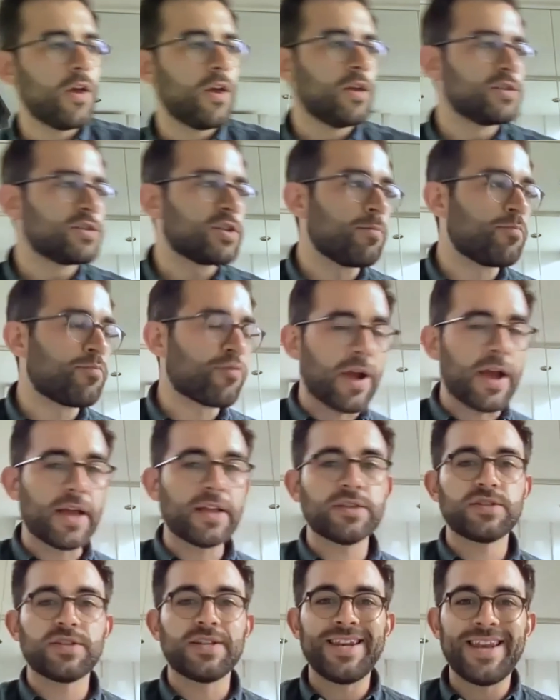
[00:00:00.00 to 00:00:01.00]
So
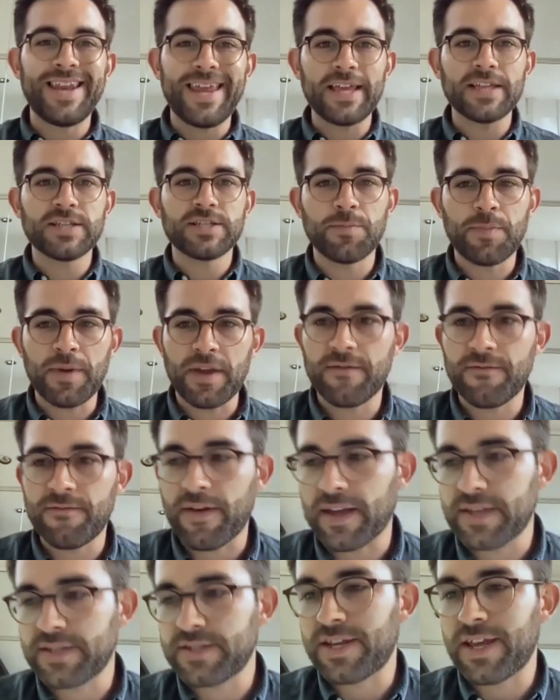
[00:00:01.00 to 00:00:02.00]
brands need to be
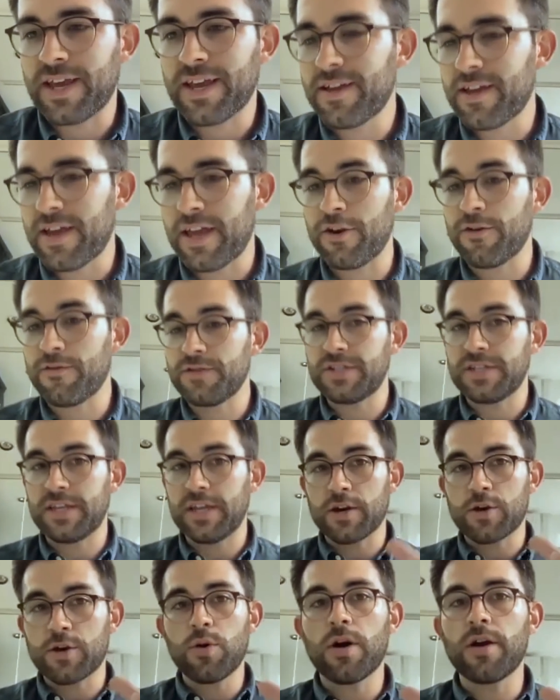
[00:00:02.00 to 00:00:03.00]
investing in obviously
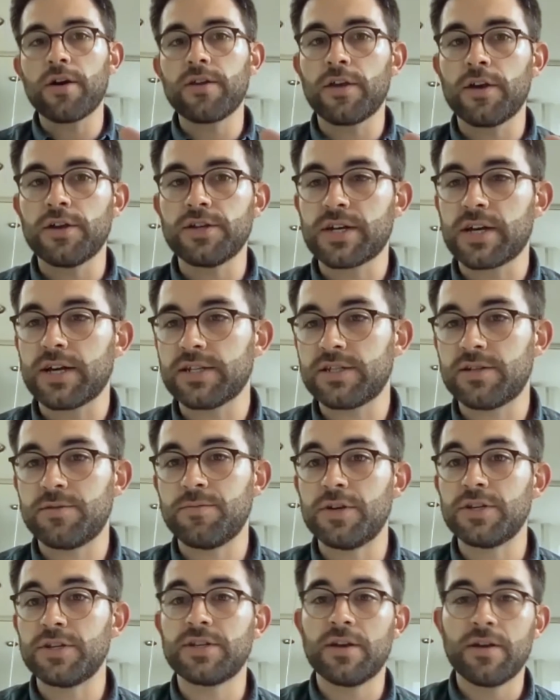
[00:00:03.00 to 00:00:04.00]
acquiring those
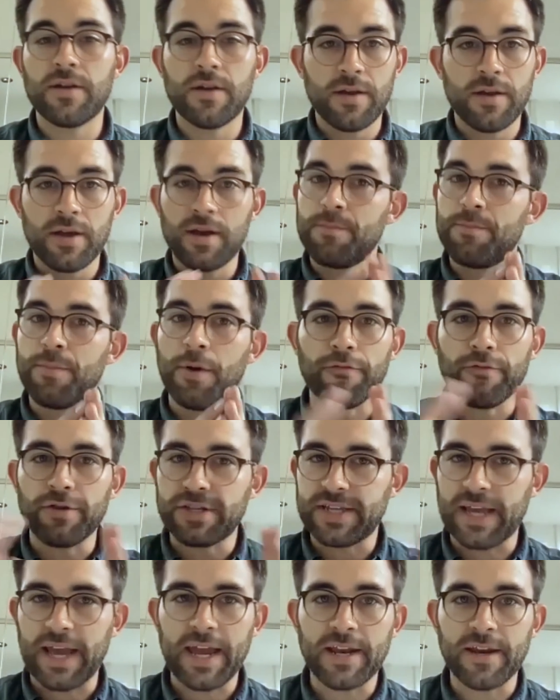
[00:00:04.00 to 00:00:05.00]
customers, but
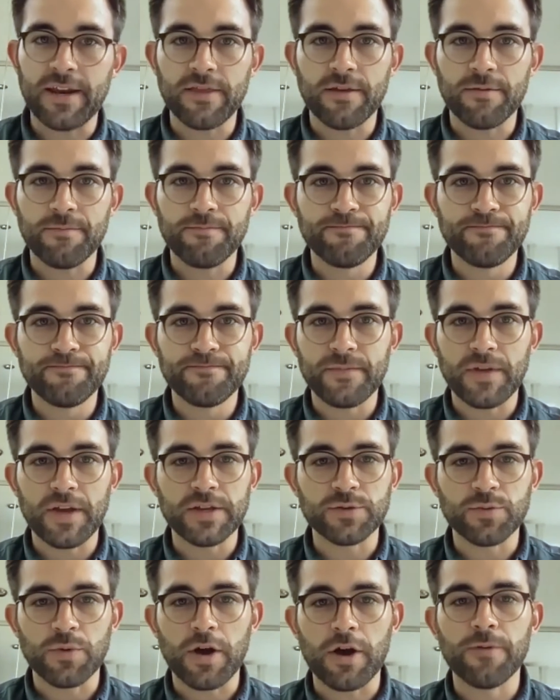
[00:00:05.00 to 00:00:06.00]
retaining them
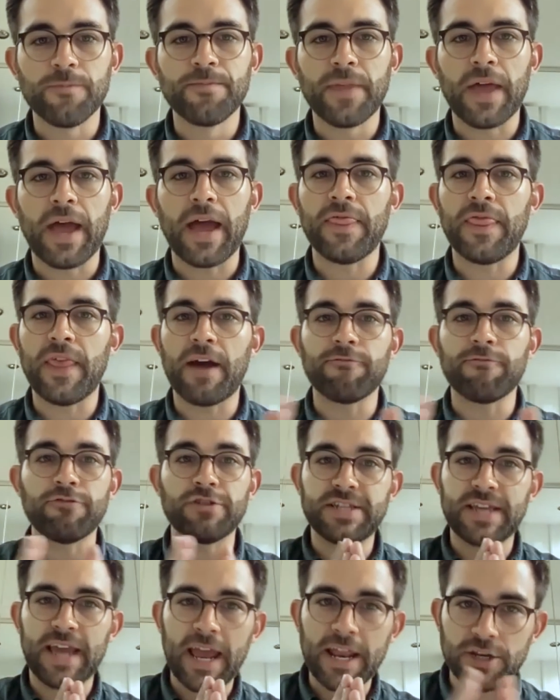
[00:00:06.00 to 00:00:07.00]
as well. And that
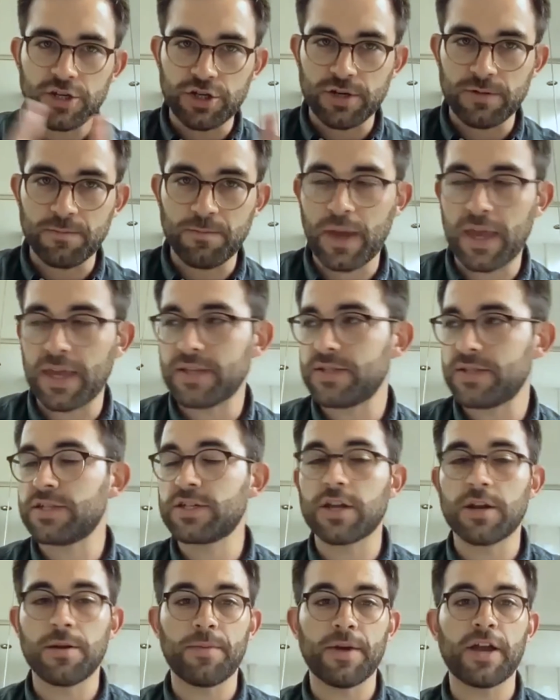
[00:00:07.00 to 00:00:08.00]
retention piece is
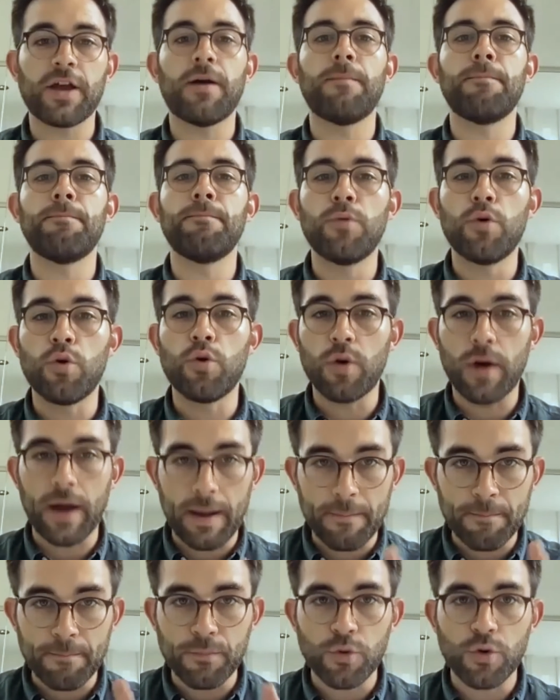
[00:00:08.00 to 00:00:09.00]
going to become more
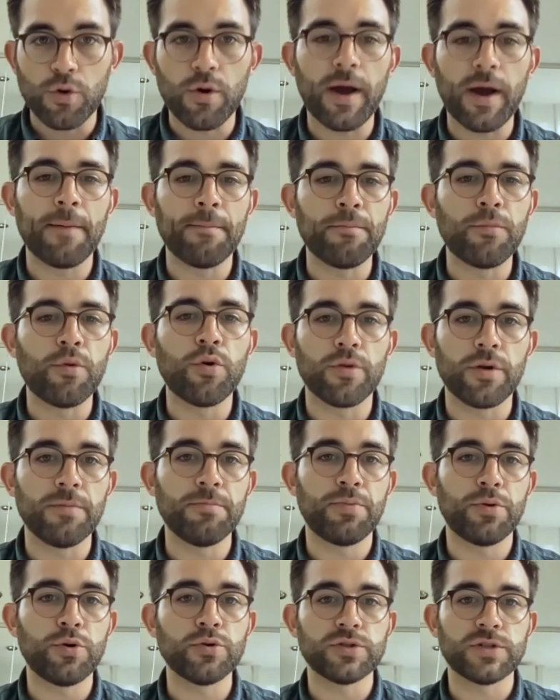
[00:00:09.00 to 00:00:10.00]
and more and more
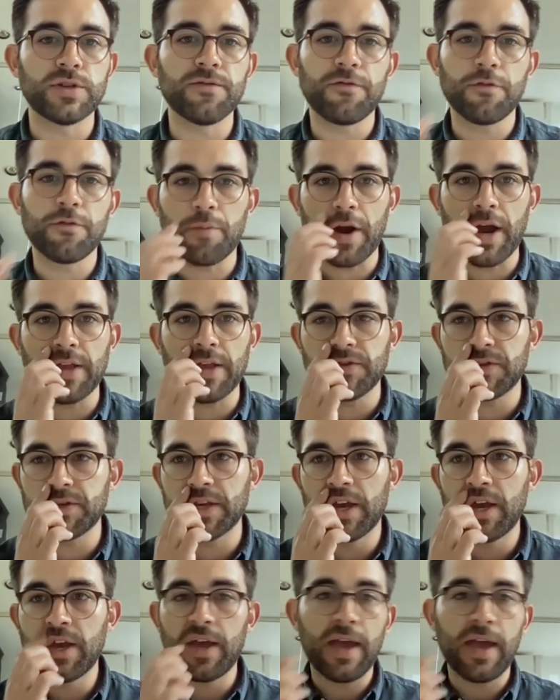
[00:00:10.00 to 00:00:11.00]
important for brands.
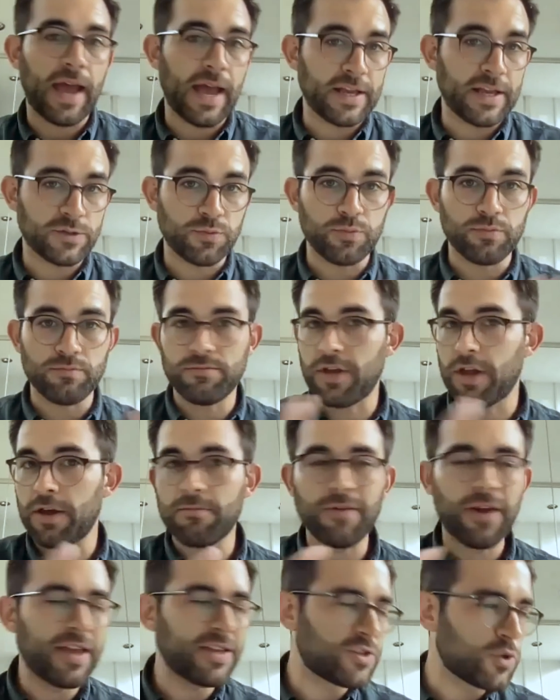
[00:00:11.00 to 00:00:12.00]
As you know,
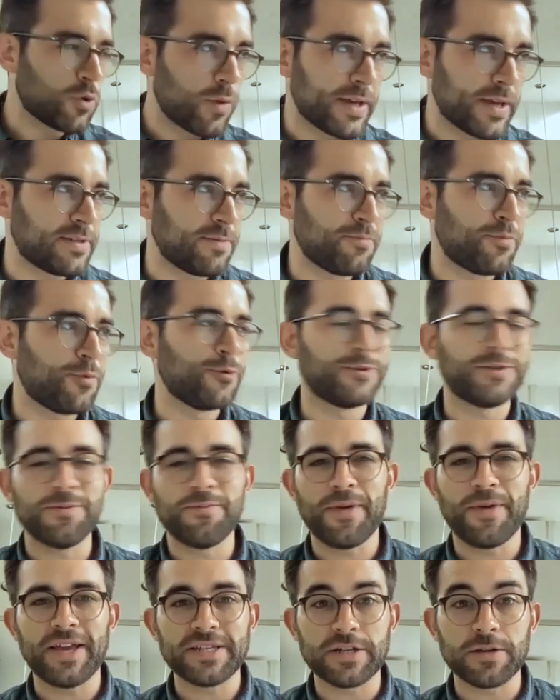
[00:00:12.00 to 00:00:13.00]
it's always important,
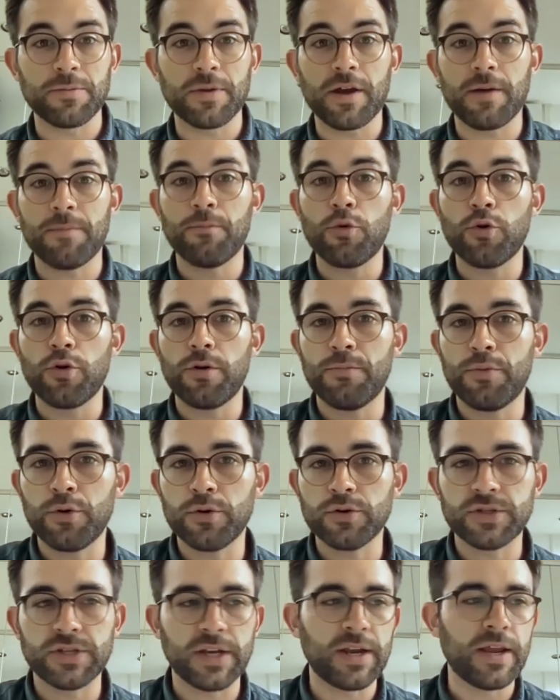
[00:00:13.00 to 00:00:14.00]
but it's going to become more
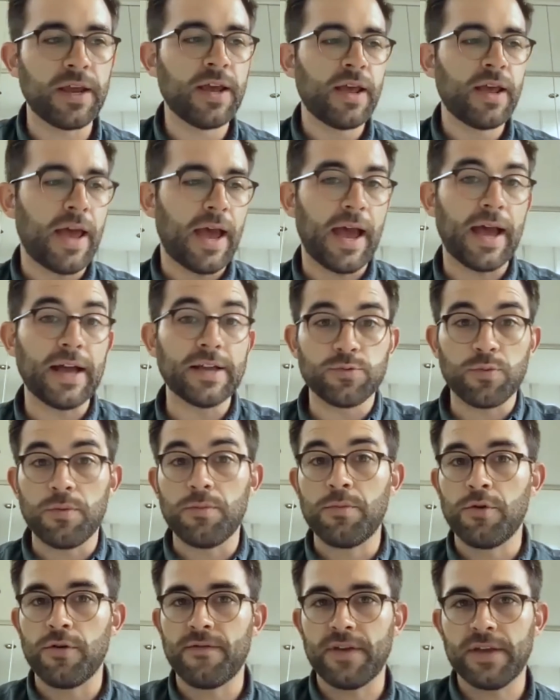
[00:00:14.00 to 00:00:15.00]
important as we
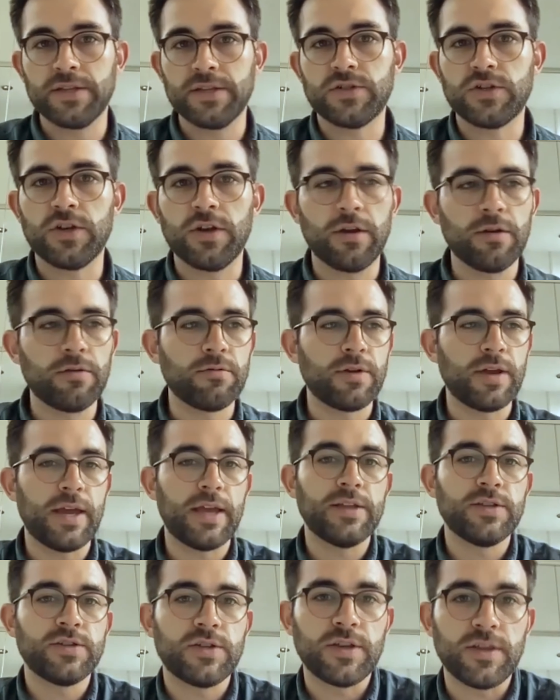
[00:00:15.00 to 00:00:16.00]
move into
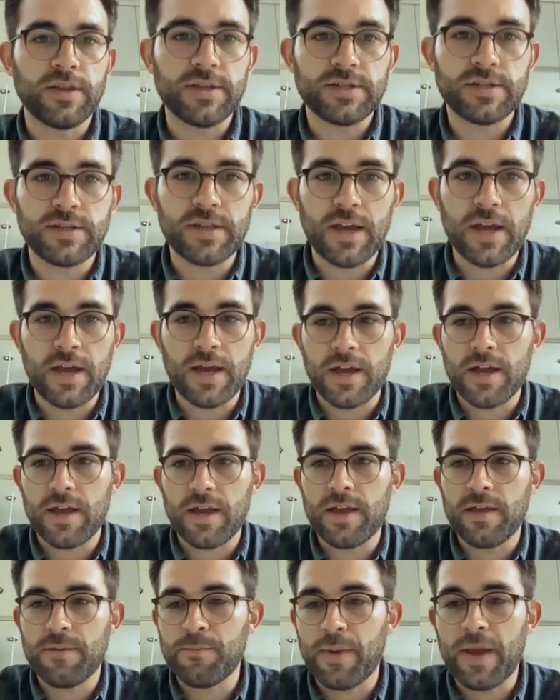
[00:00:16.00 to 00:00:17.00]
this
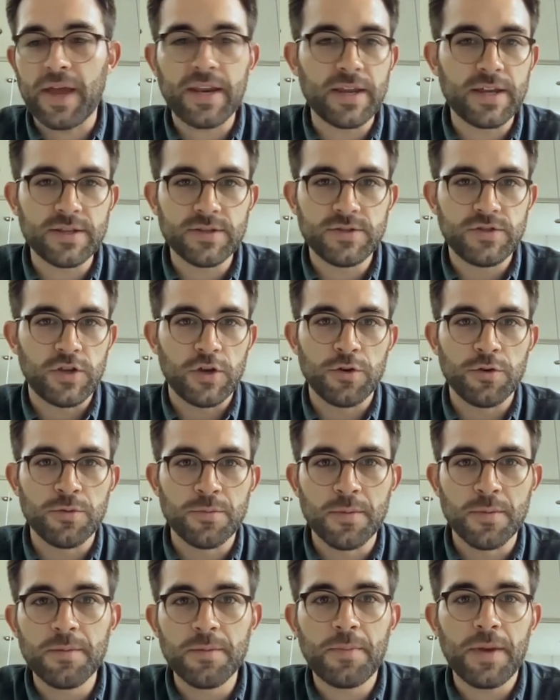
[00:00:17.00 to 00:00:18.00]
impending
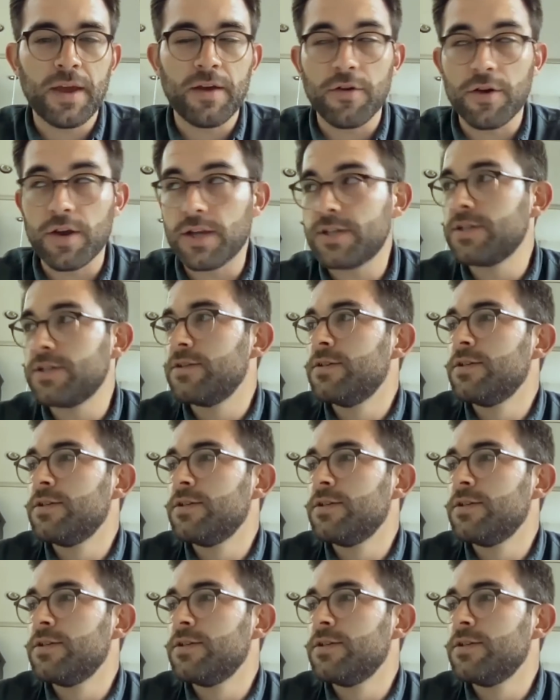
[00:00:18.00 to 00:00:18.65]
doom period.